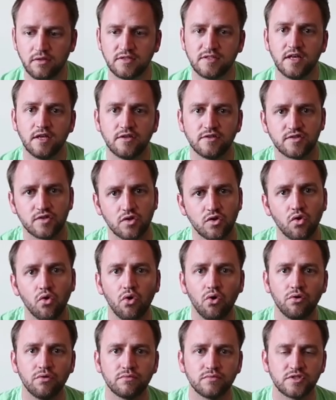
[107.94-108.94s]
set as a
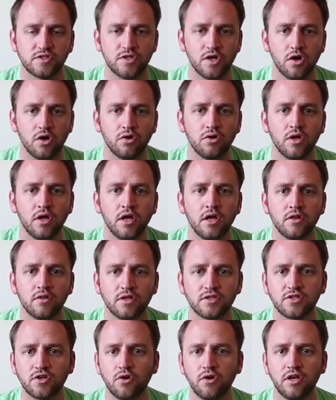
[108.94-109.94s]
goal. So
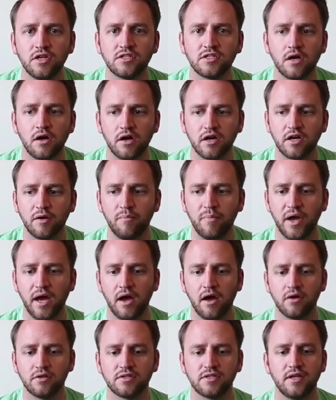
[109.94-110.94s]
let's go ahead and talk
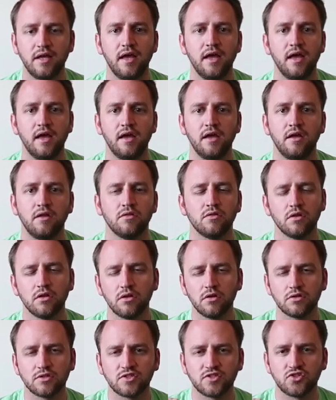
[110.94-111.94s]
about a
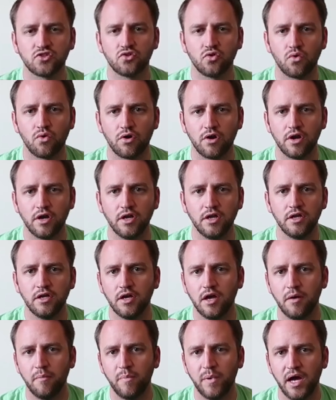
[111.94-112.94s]
little
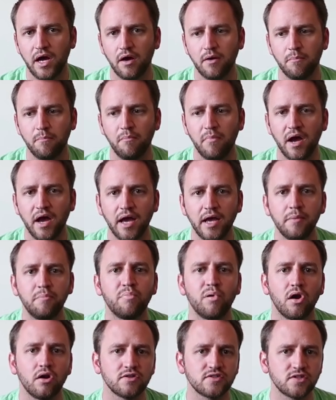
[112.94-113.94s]
story about my
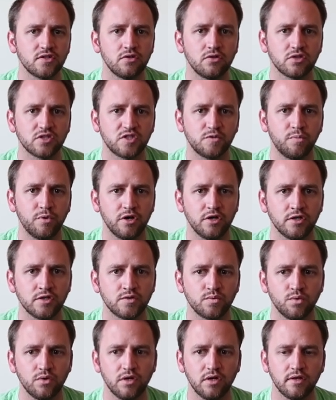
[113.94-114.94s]
personal
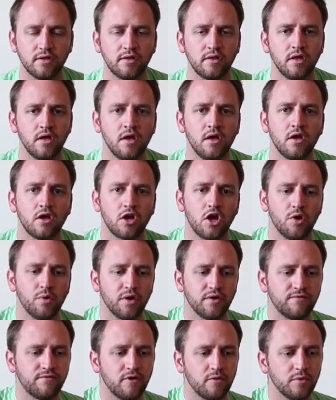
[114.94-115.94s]
experience with
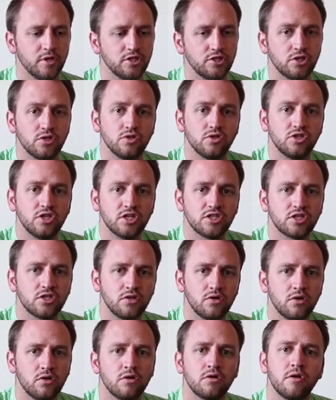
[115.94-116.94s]
going from a
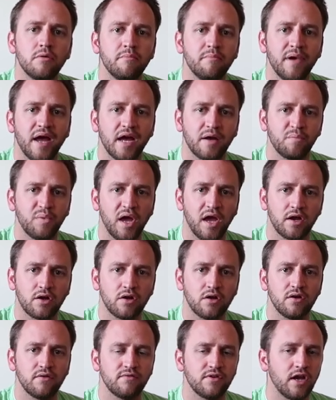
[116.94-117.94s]
traditional
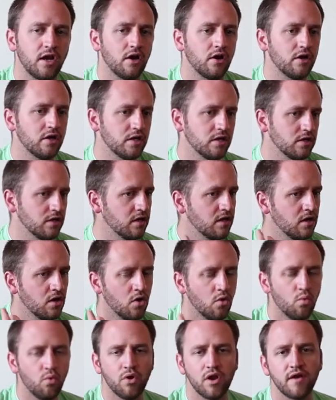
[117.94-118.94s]
backpacker of carrying
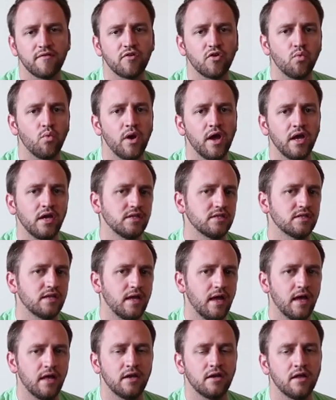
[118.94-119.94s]
whatever
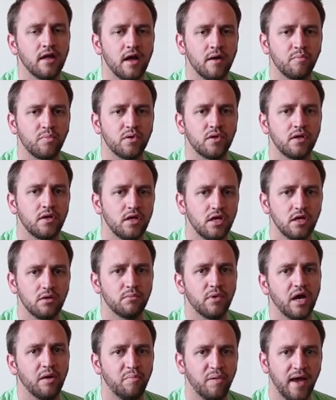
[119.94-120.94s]
weight ended up
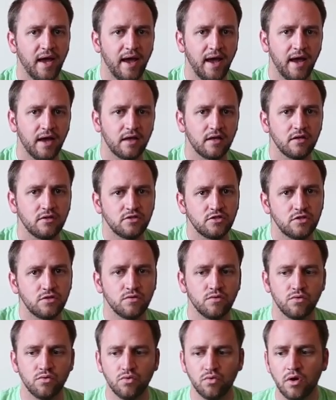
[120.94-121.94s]
in my pack
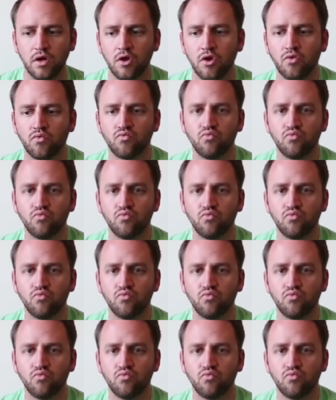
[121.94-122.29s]
to